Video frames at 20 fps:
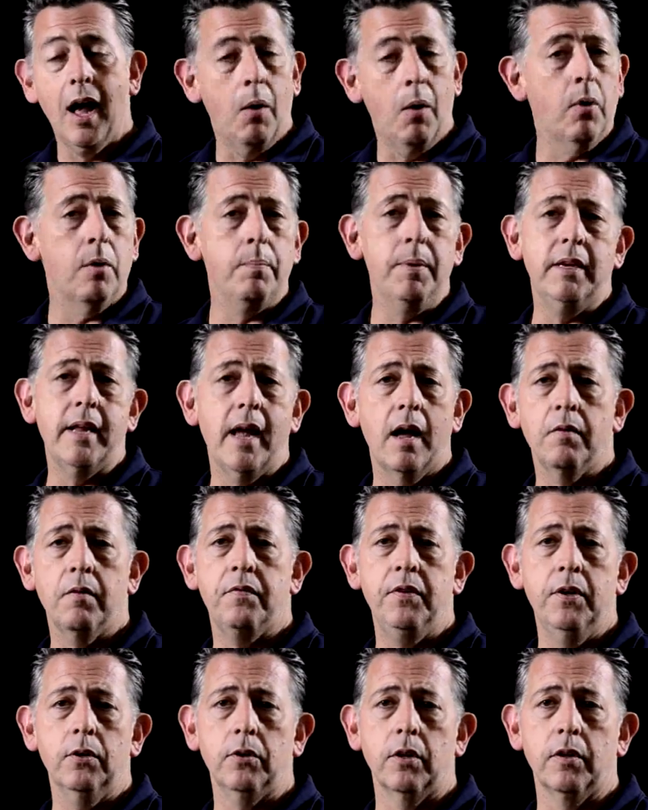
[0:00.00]
I want to be
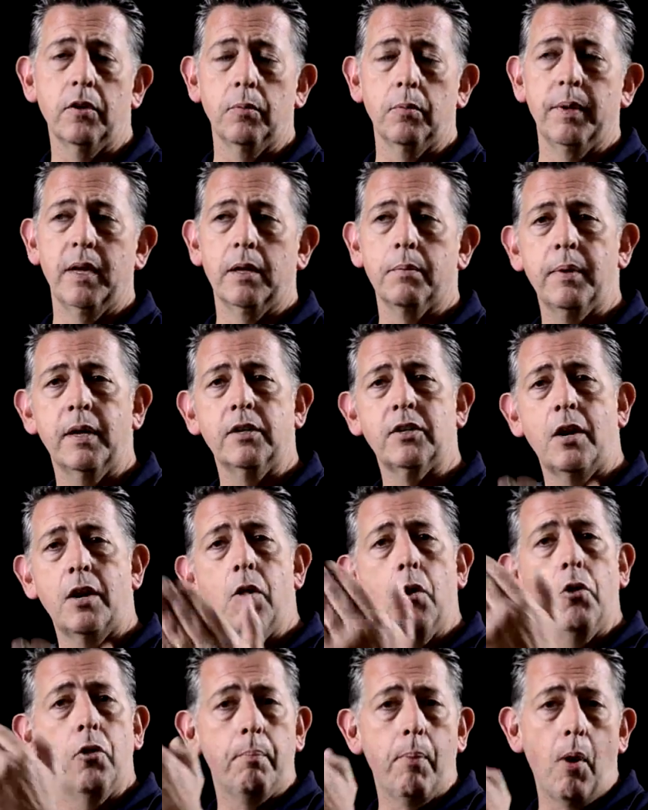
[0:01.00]
downfield a little bit because
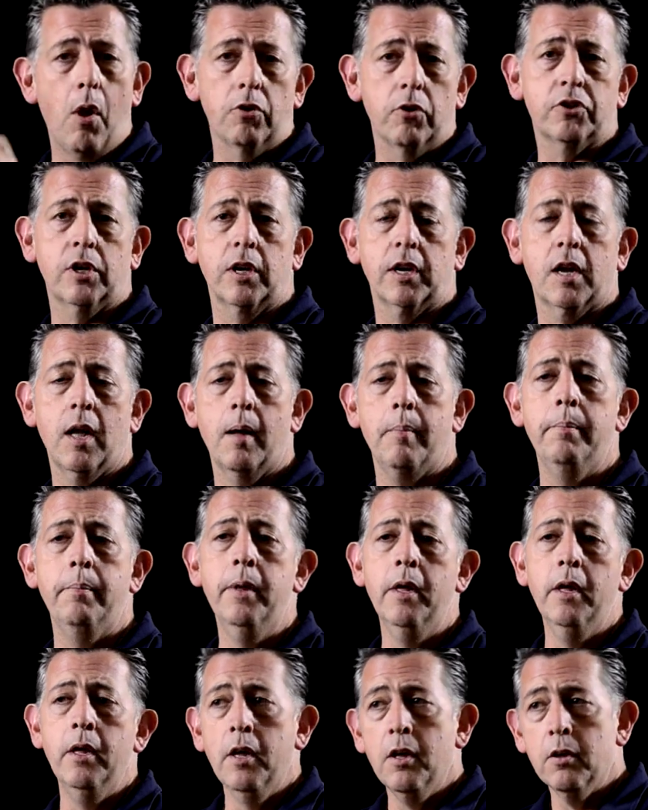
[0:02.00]
I know the ball is going to
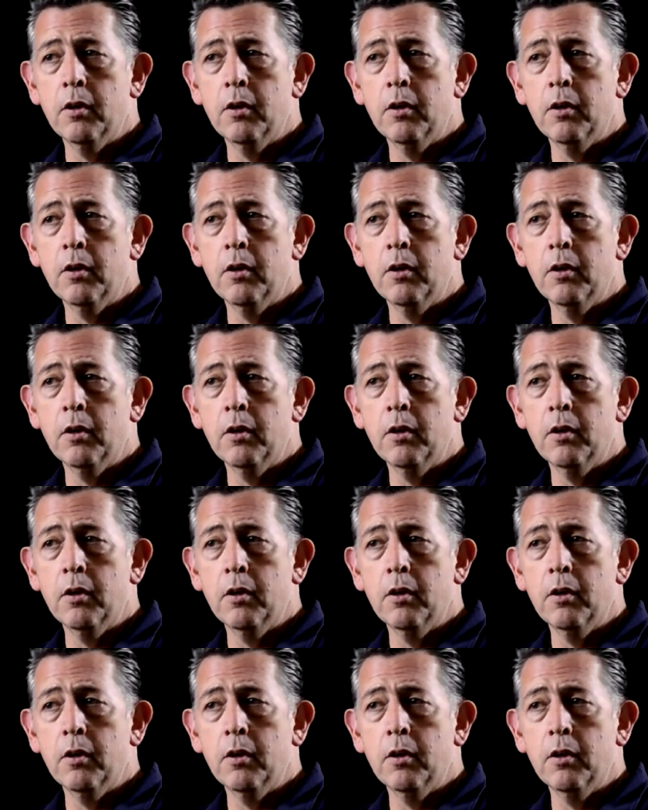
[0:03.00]
come